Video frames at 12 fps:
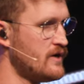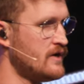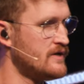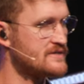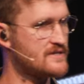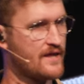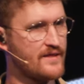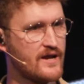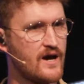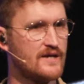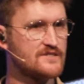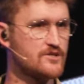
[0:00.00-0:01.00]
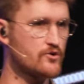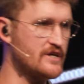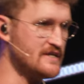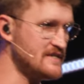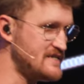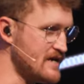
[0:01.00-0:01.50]
It's not that God so
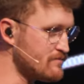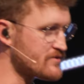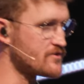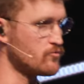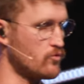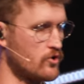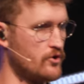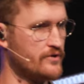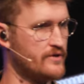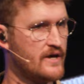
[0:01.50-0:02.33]
condemned the world.